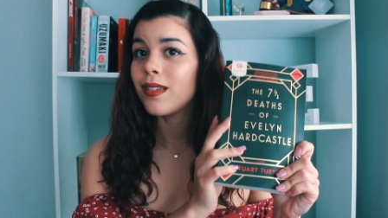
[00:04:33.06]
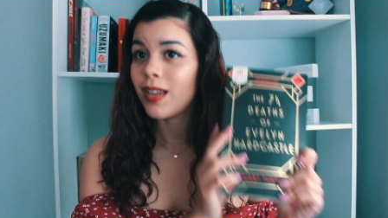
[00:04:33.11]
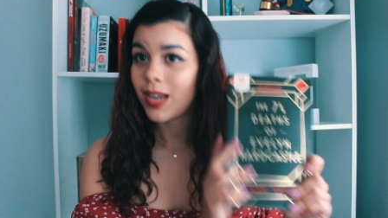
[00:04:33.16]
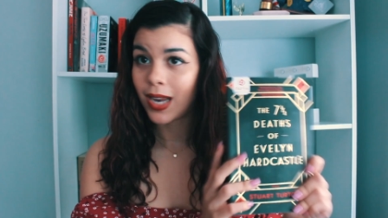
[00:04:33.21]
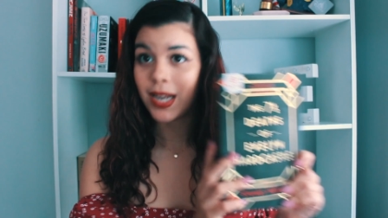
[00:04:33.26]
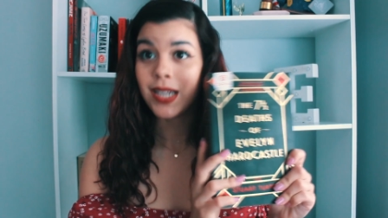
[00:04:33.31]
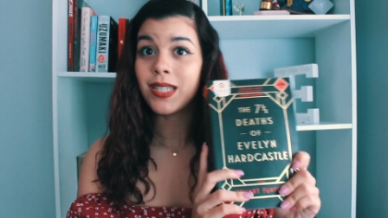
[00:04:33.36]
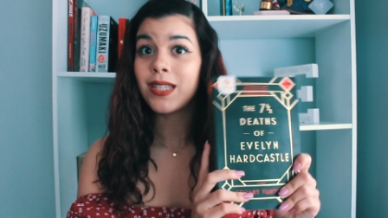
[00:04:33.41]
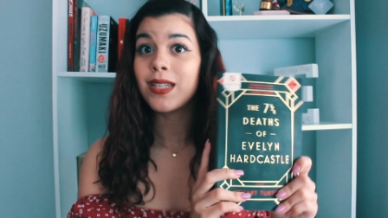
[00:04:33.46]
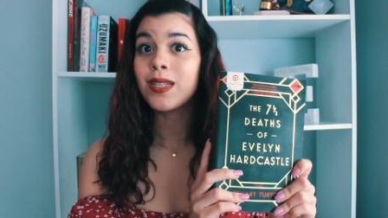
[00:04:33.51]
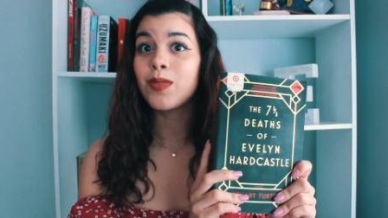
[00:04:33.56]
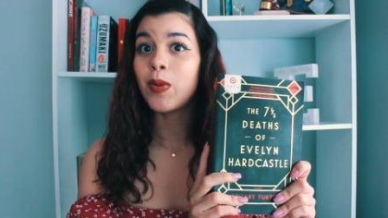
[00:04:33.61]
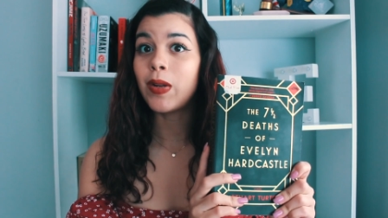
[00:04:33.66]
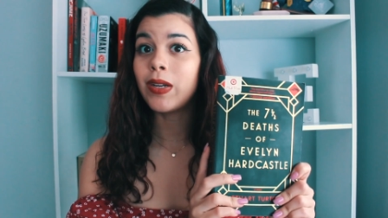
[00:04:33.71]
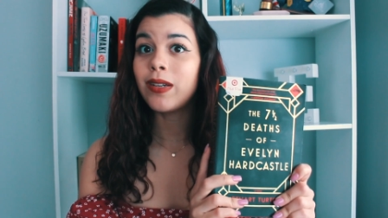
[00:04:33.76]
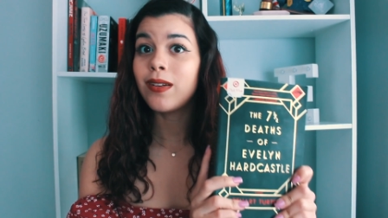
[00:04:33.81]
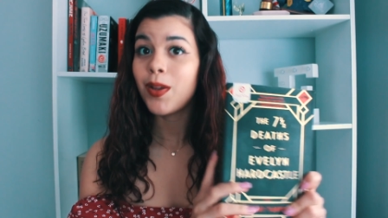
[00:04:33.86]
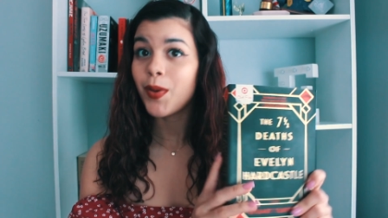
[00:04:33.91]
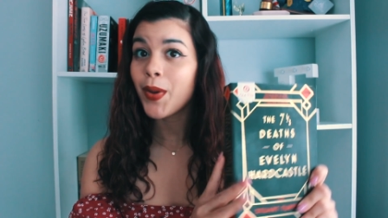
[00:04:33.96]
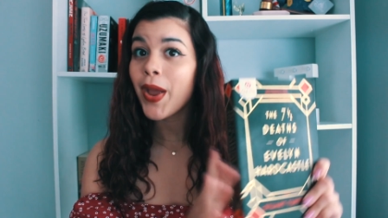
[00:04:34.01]
it is this
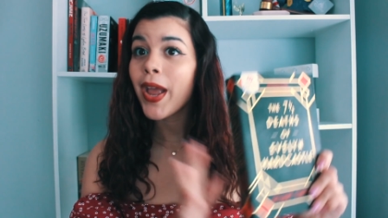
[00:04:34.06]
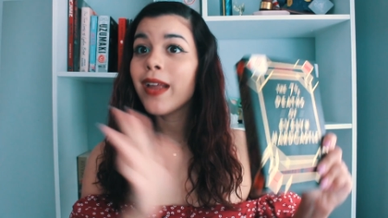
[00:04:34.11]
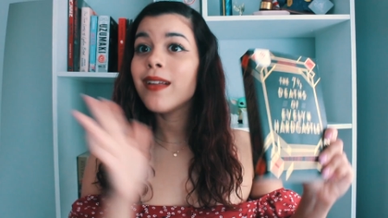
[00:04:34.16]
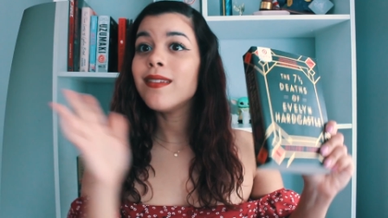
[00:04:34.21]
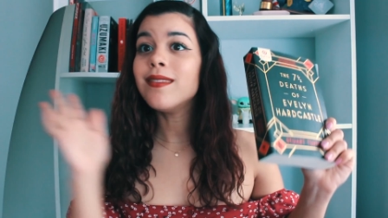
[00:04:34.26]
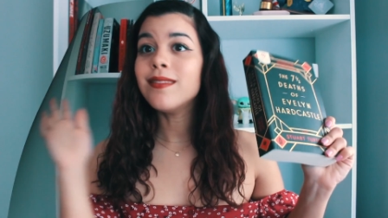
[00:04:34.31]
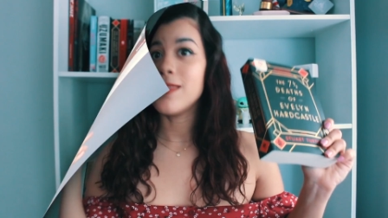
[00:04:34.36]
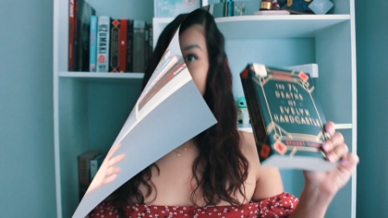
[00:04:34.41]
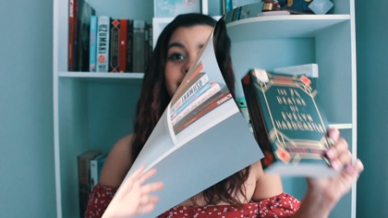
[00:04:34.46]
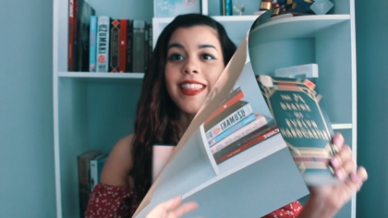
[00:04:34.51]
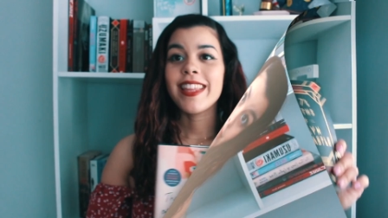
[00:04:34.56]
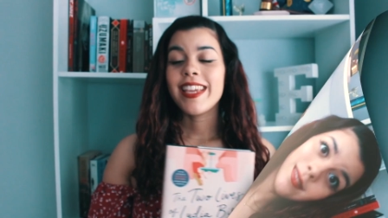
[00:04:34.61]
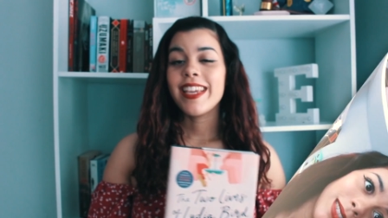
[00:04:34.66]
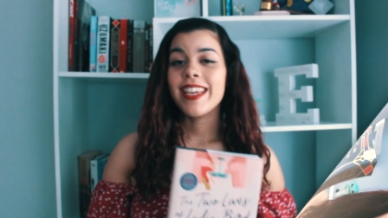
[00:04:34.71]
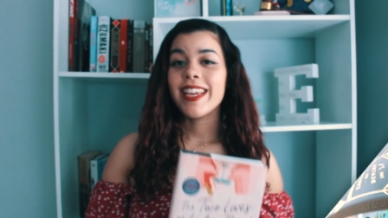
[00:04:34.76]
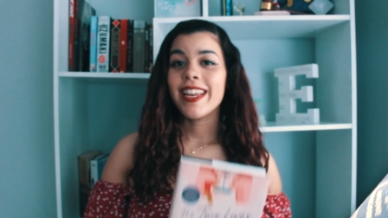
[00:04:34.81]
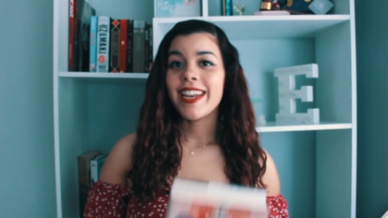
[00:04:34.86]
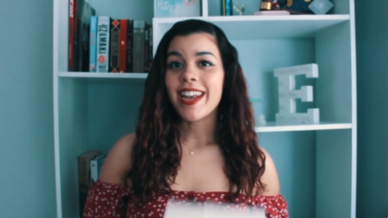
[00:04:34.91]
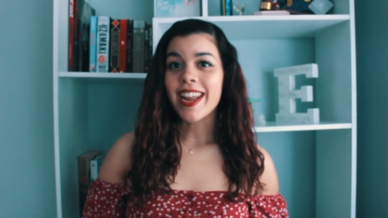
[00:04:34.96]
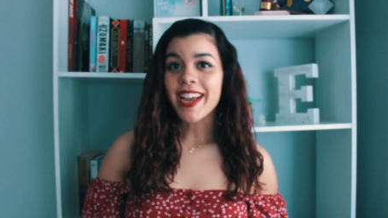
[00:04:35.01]
one, okay?
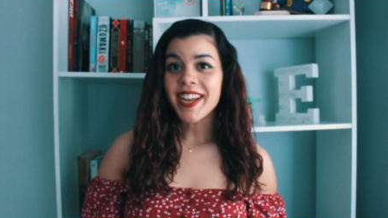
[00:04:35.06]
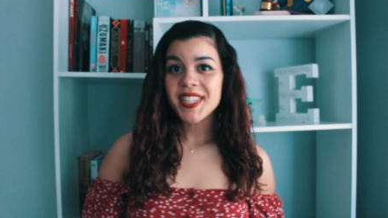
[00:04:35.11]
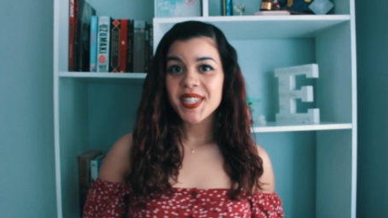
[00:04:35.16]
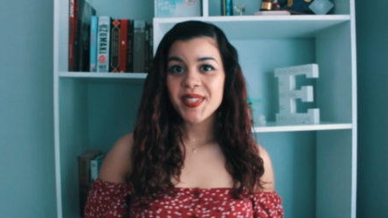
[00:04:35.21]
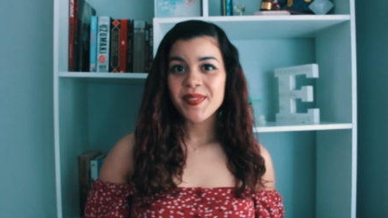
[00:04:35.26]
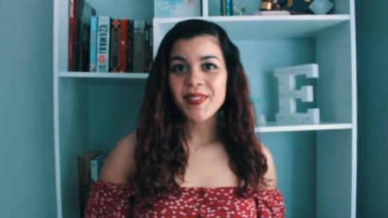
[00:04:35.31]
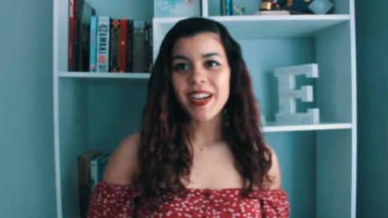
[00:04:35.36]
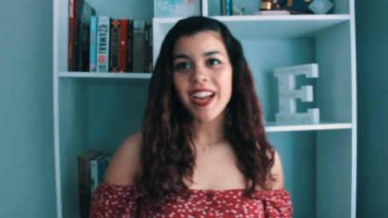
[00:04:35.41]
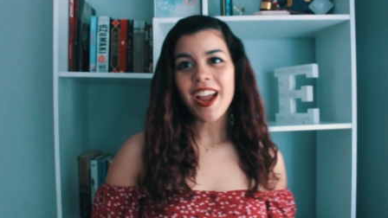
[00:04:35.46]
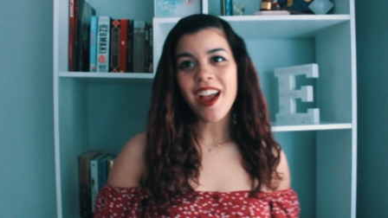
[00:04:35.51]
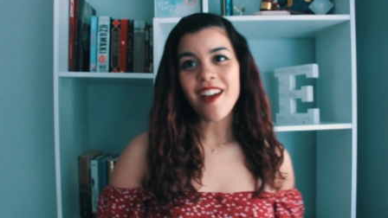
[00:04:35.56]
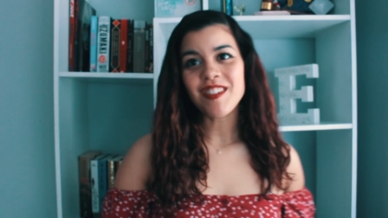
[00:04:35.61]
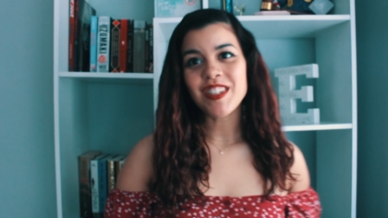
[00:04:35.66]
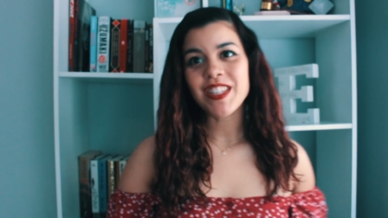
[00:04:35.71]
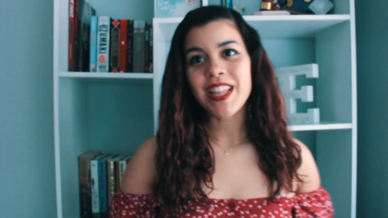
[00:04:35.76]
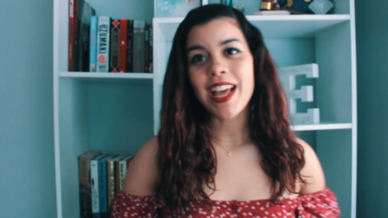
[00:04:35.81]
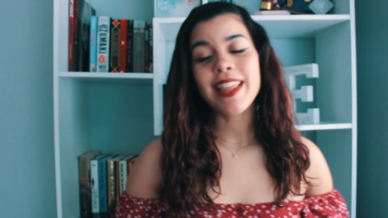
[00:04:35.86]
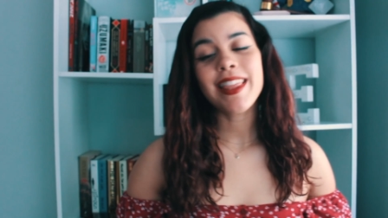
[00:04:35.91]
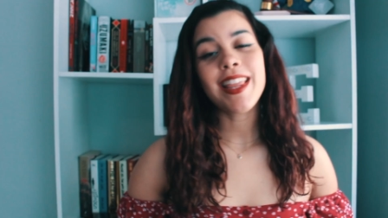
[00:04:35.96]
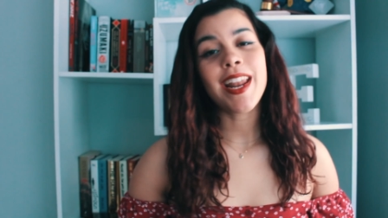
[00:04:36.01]
The next book after
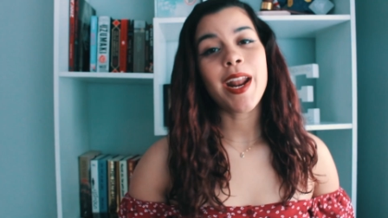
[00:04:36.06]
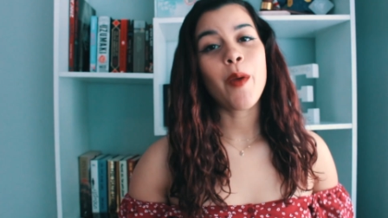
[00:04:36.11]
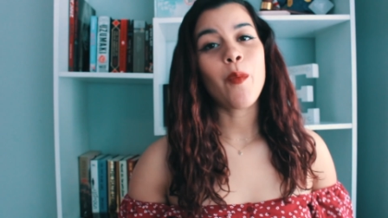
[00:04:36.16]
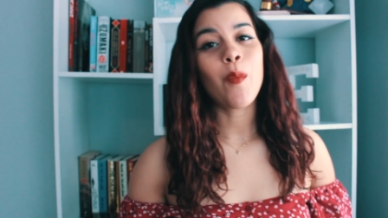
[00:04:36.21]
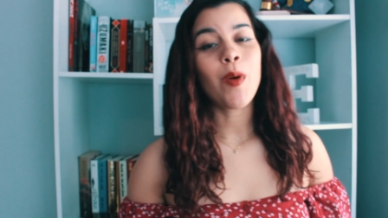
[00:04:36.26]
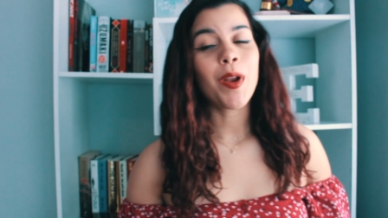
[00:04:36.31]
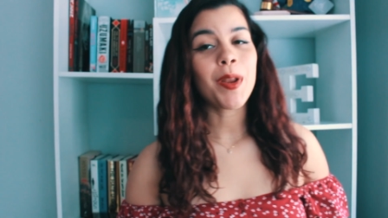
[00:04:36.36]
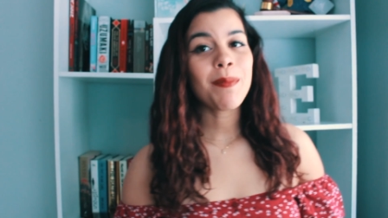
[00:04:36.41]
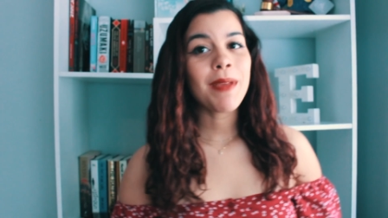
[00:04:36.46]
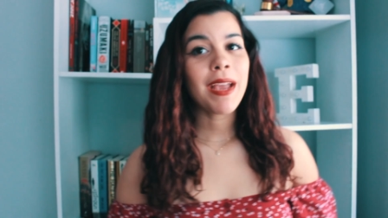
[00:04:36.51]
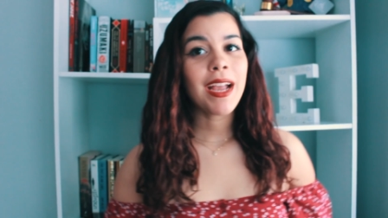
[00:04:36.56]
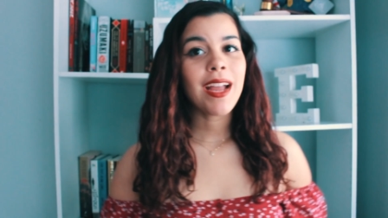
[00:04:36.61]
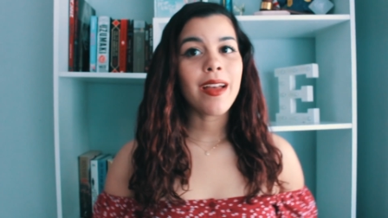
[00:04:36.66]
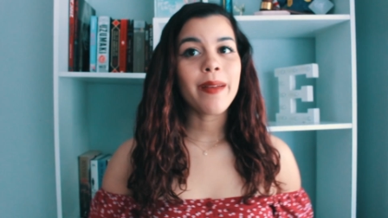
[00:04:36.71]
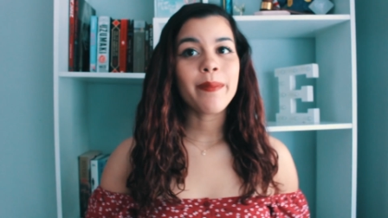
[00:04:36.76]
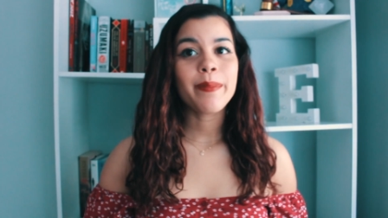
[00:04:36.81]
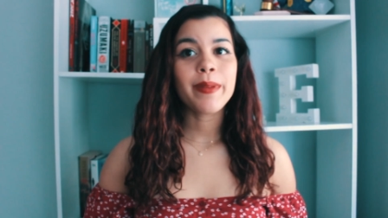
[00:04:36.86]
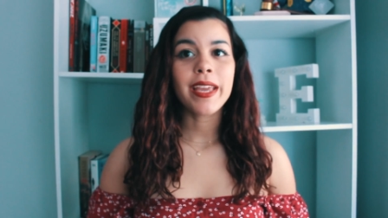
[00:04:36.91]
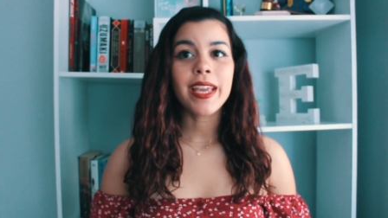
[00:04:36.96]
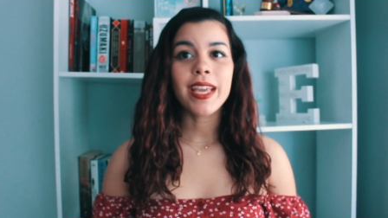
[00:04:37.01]
that I want to pick
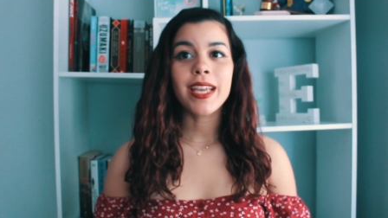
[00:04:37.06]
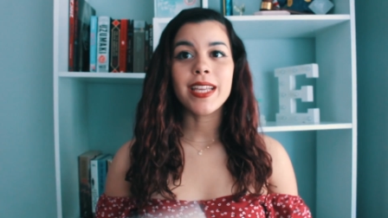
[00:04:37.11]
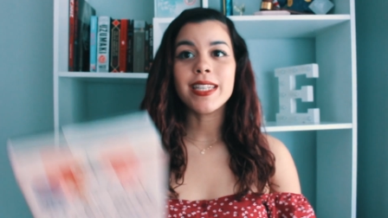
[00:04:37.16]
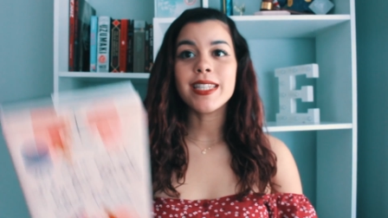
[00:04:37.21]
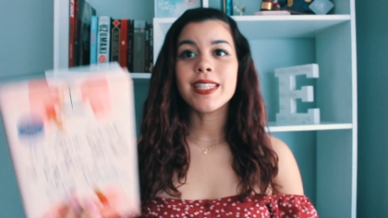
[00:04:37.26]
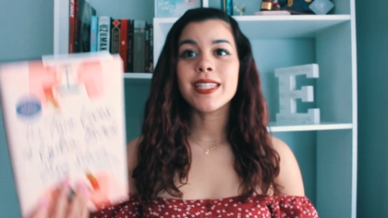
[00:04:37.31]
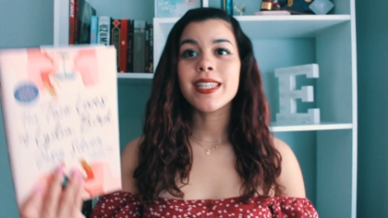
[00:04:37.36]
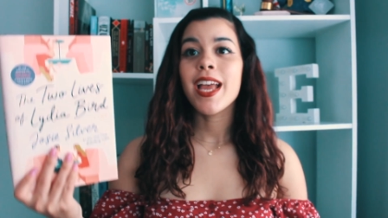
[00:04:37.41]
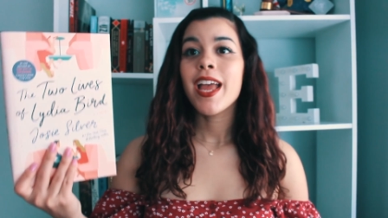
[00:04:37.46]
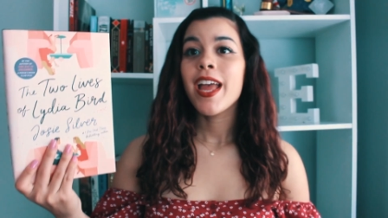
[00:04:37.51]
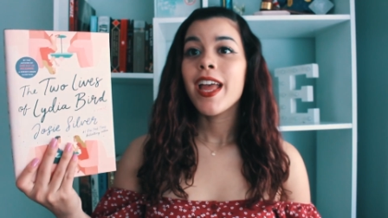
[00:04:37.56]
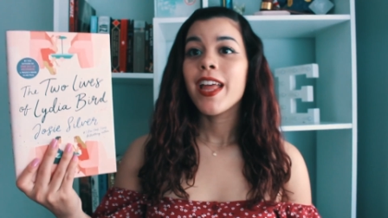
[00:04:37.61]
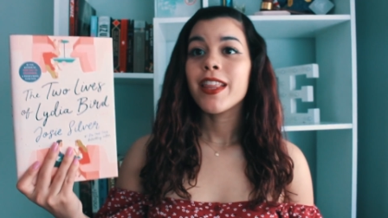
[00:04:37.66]
up is